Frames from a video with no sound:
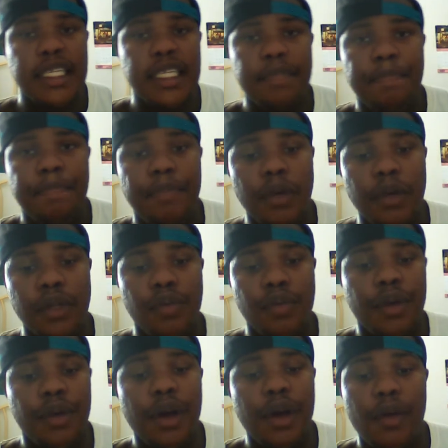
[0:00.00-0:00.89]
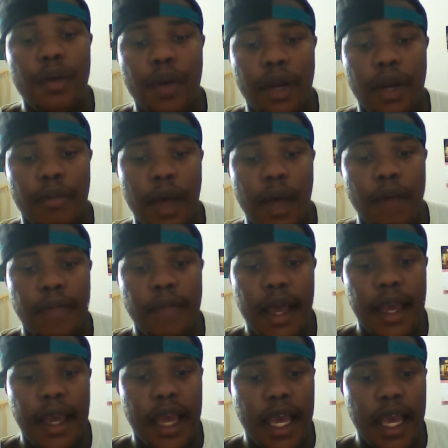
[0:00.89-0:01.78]
was real with him. I'm like,
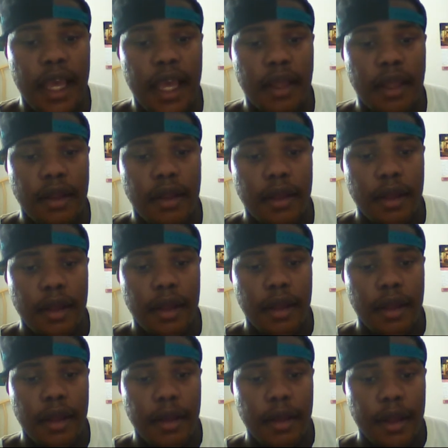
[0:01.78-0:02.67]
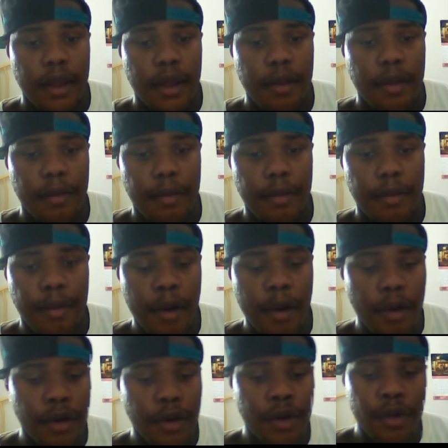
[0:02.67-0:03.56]
hey, bro,
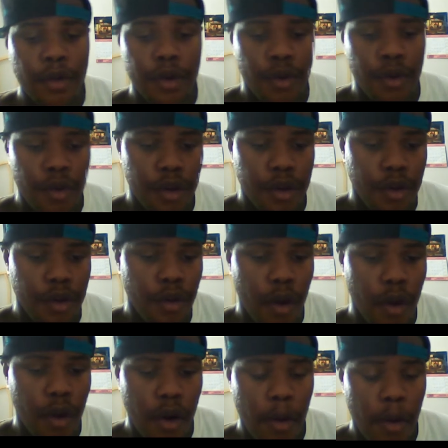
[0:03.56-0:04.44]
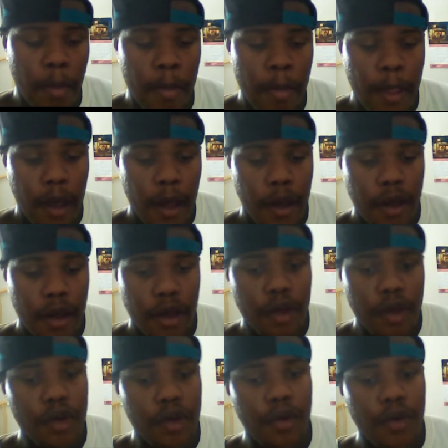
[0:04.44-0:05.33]
you
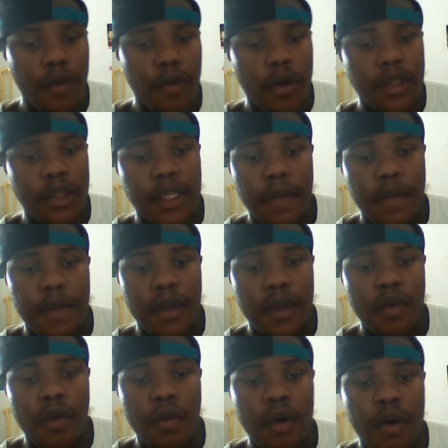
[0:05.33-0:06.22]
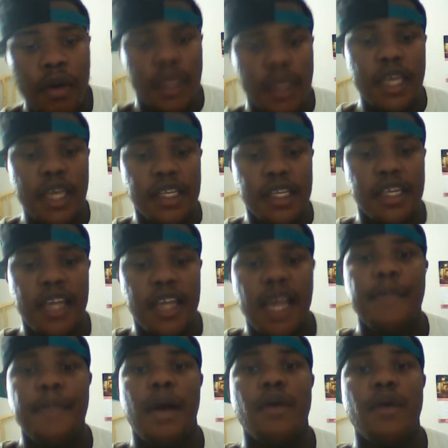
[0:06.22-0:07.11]
want to sip and you want to get your name
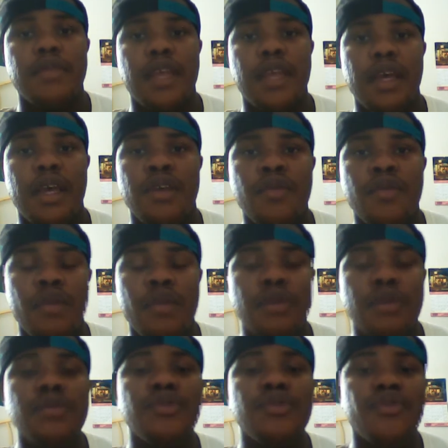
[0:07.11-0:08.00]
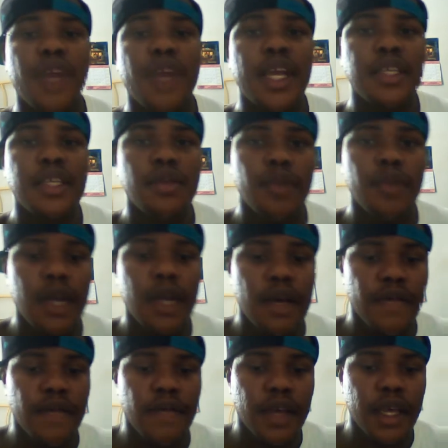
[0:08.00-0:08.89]
out there and you want to do trades or whatever
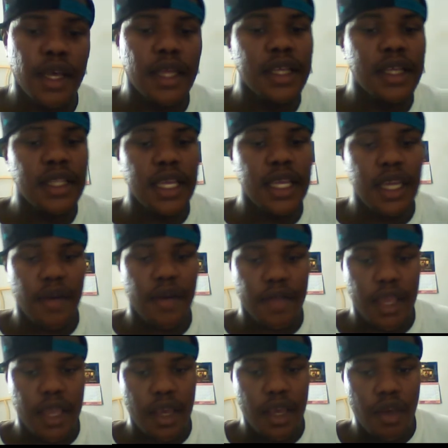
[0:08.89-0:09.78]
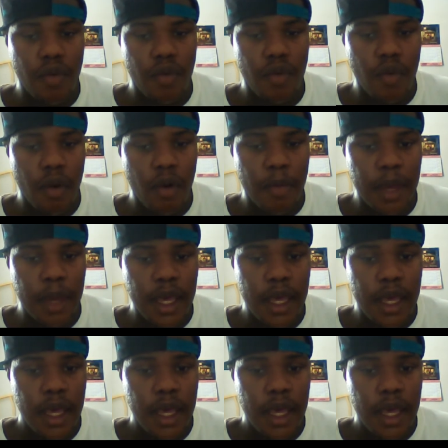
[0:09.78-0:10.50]
and everything. You want to be,